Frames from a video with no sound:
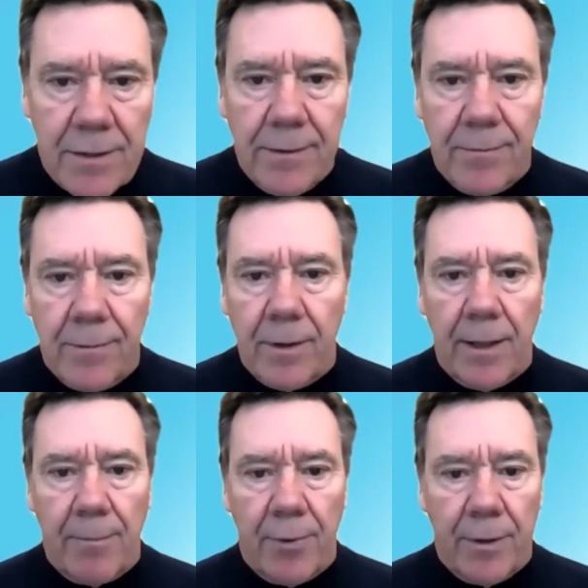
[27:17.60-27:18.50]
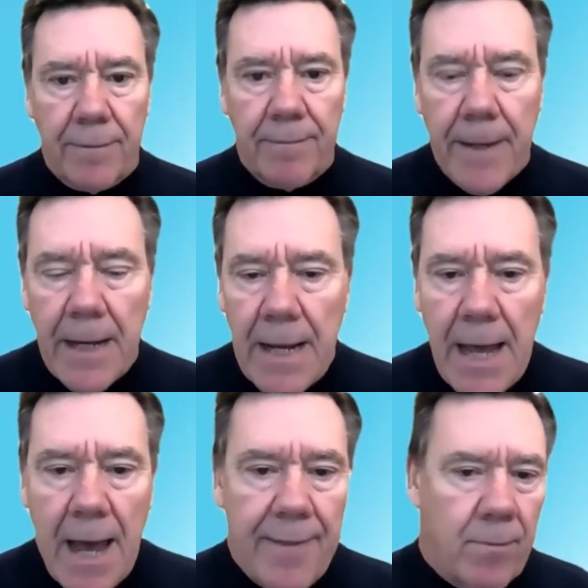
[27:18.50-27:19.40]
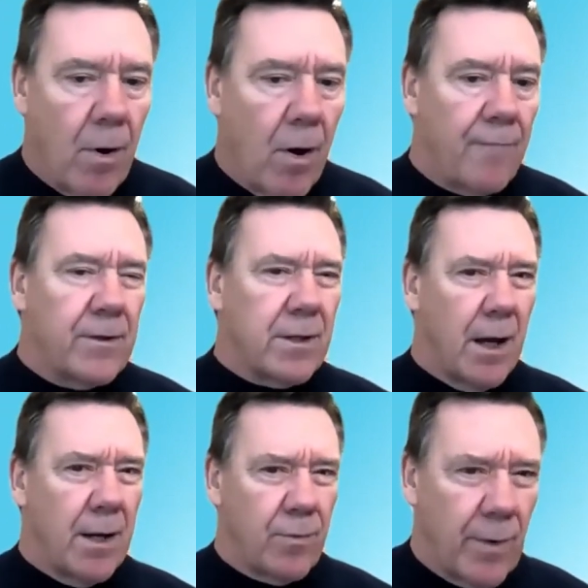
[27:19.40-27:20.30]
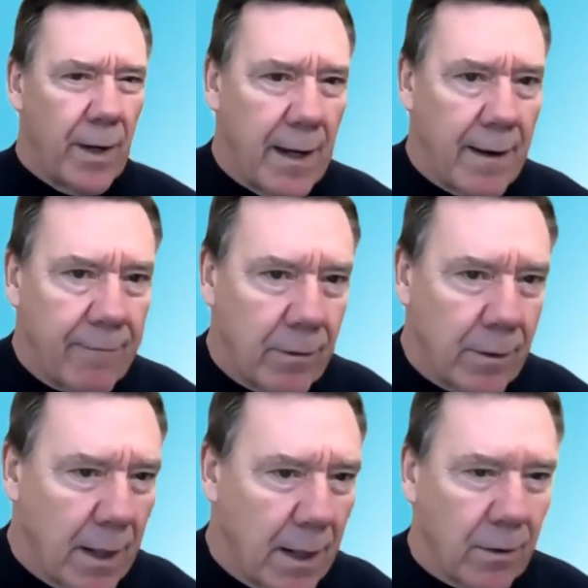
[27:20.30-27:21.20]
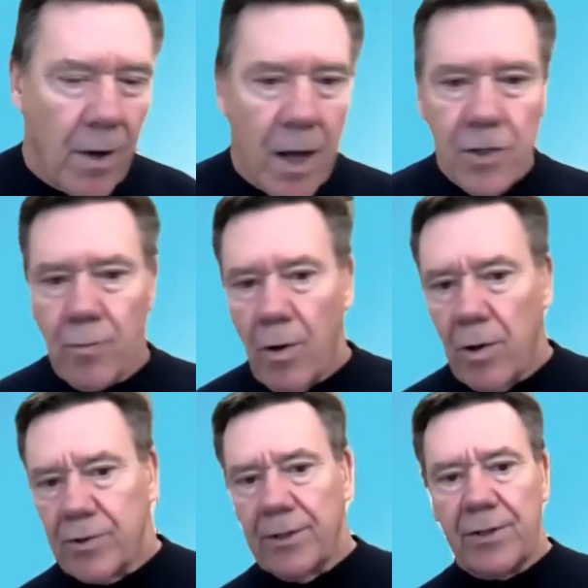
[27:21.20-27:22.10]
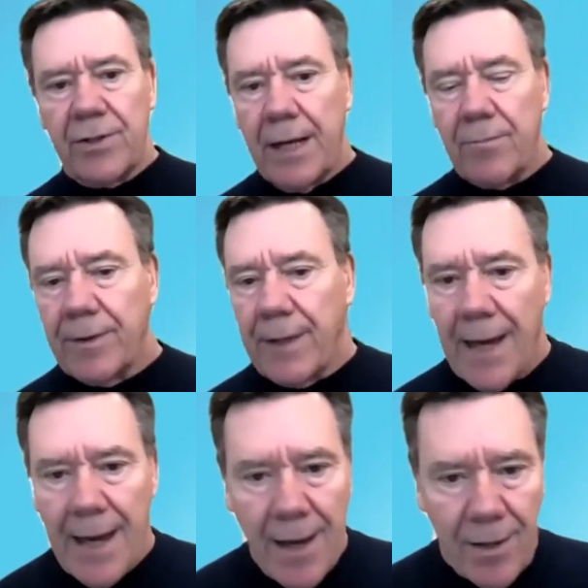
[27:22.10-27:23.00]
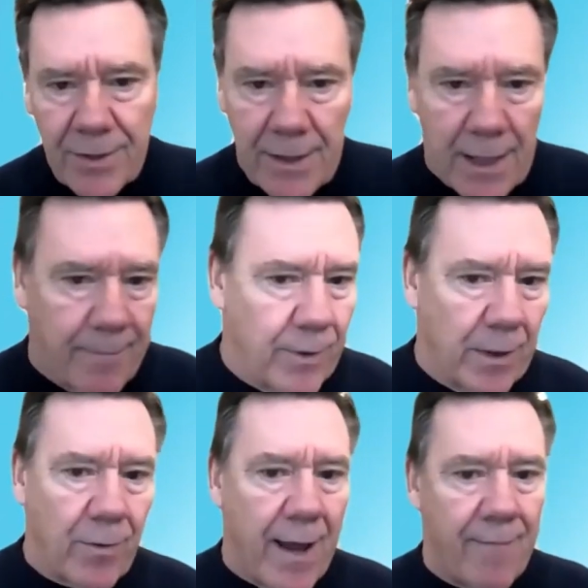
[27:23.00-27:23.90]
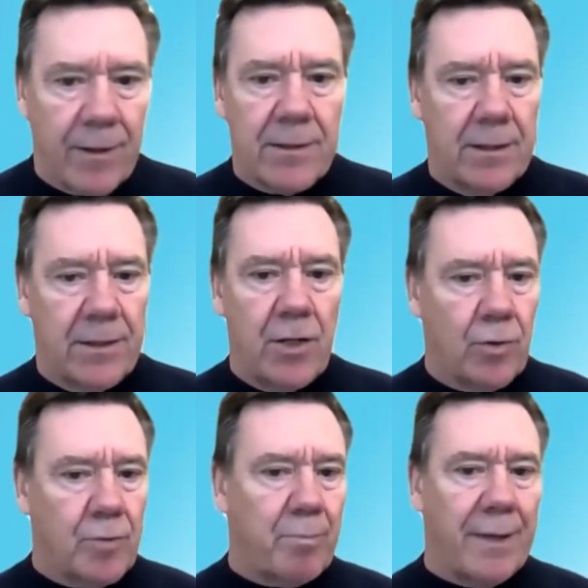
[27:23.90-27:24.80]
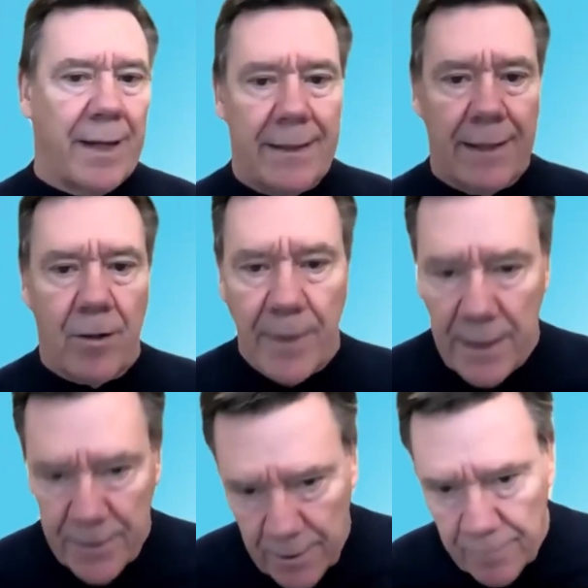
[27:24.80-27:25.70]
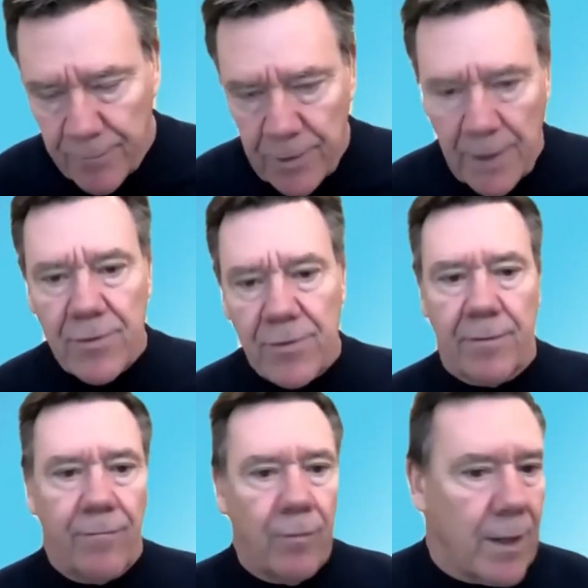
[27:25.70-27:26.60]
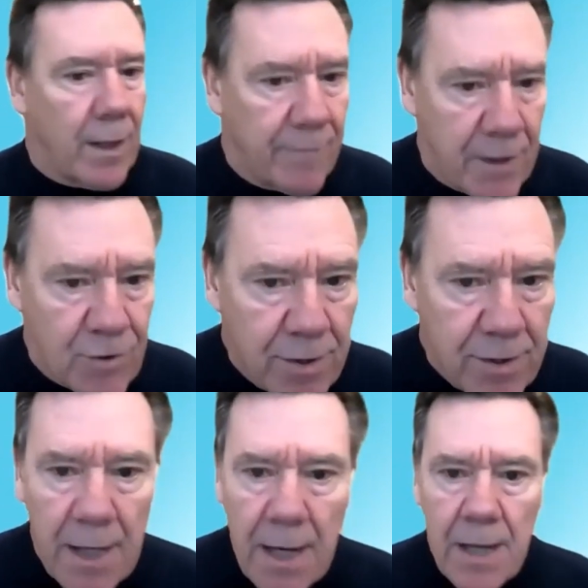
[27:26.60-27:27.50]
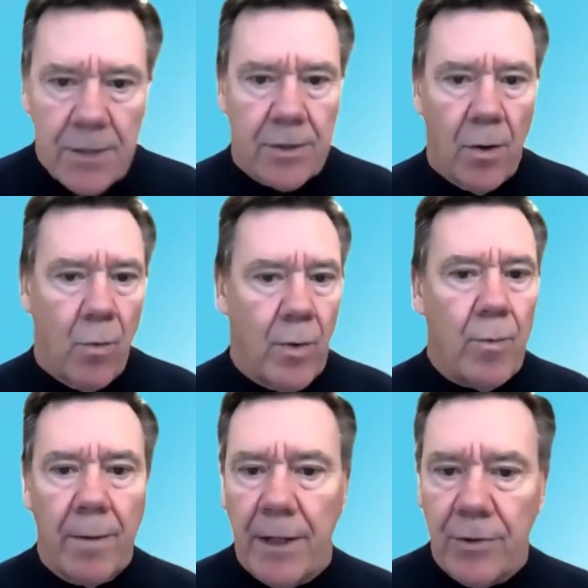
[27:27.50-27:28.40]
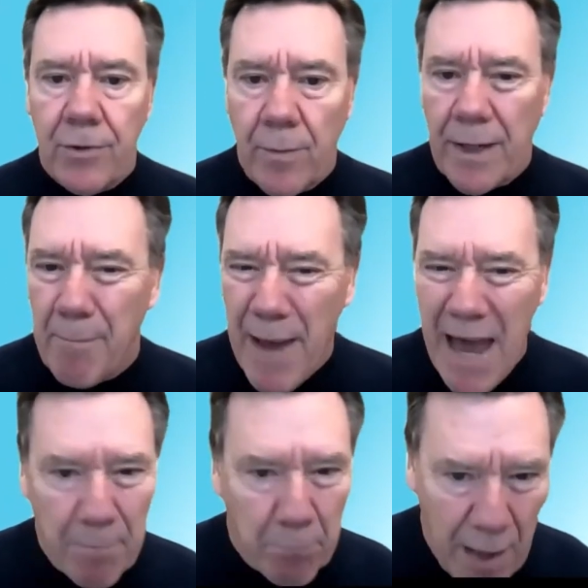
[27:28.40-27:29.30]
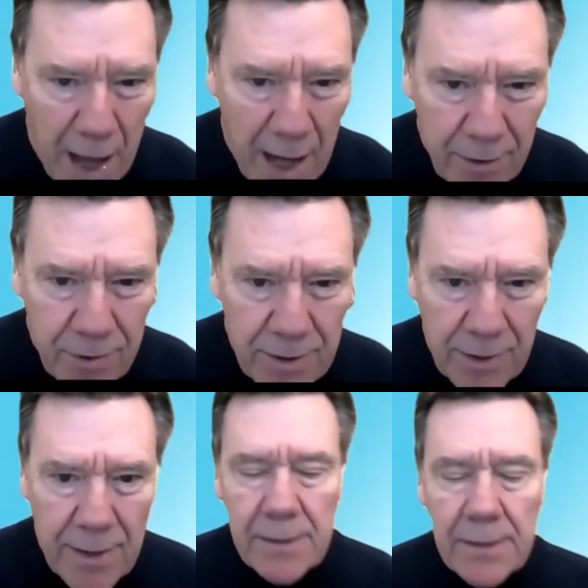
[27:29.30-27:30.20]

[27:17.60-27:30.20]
Really important. And then oftentimes where we have garage walls intersect with the house, we don't have a continuous plate there because of the difference in floor elevations. So we want to make sure we come back and block those areas.